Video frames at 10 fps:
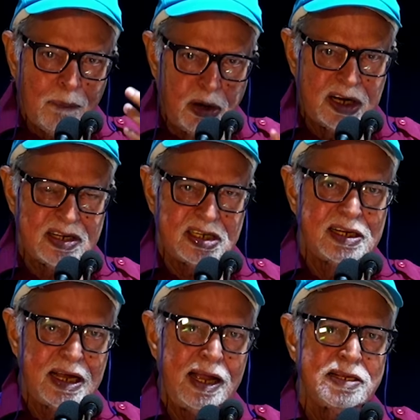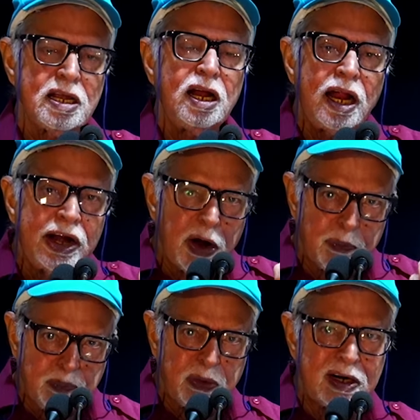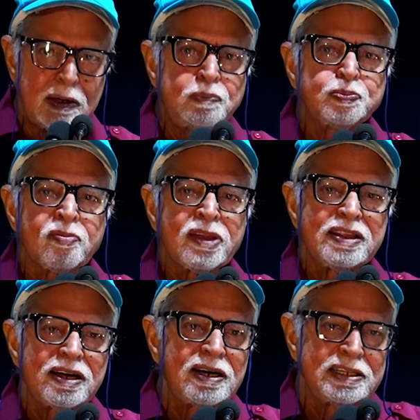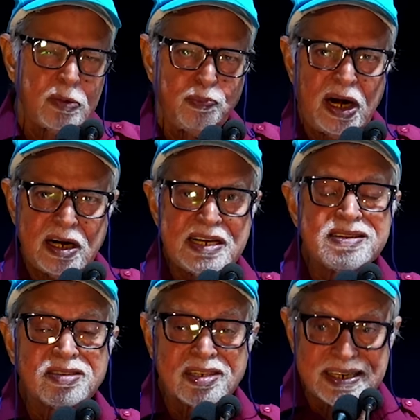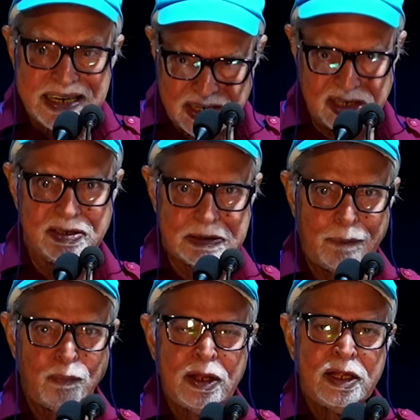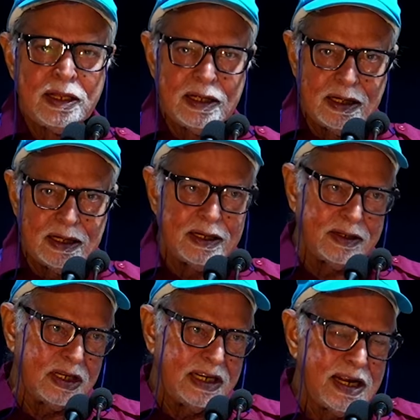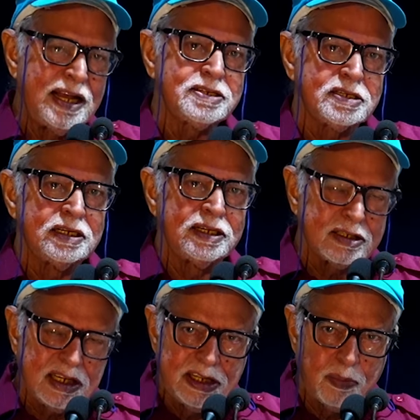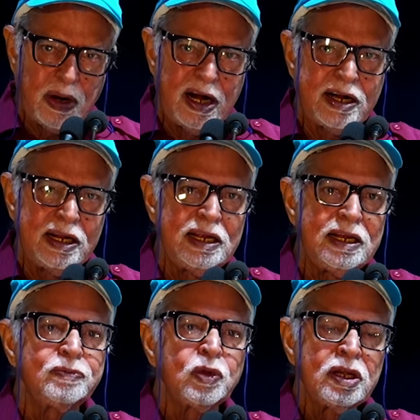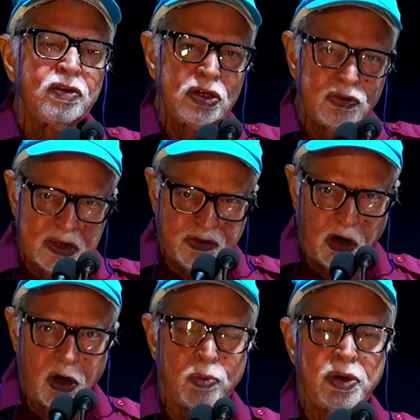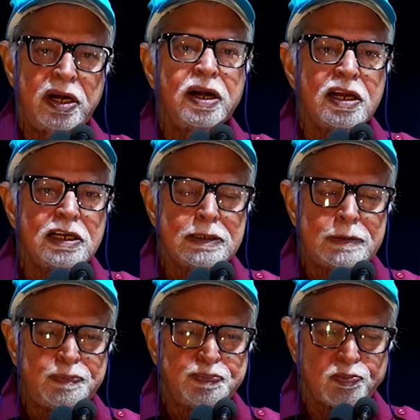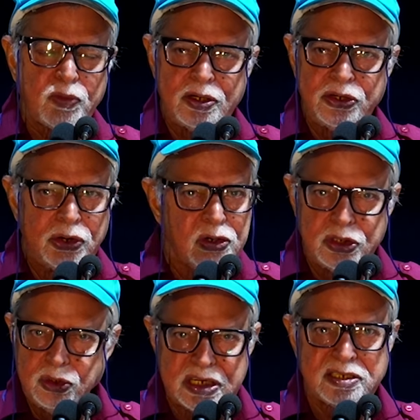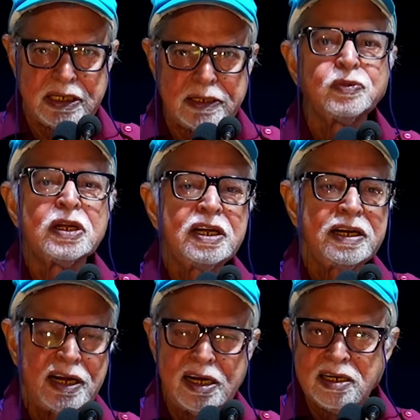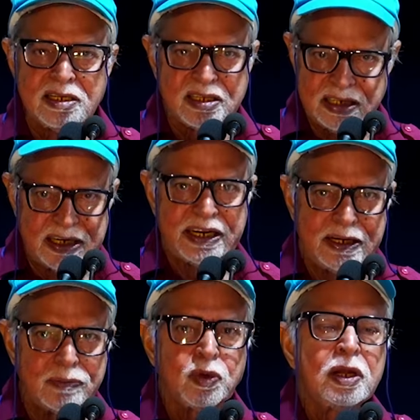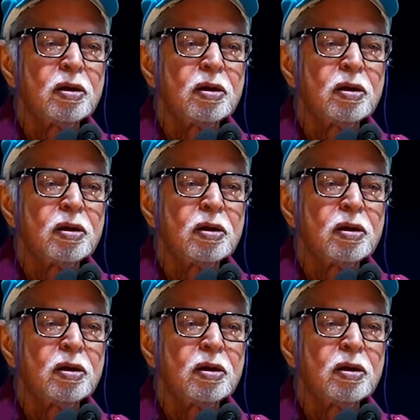Bhagat Singh has adopted the Ghadar party's traditions. It has Ghadar party, which was formed in USA in 1913.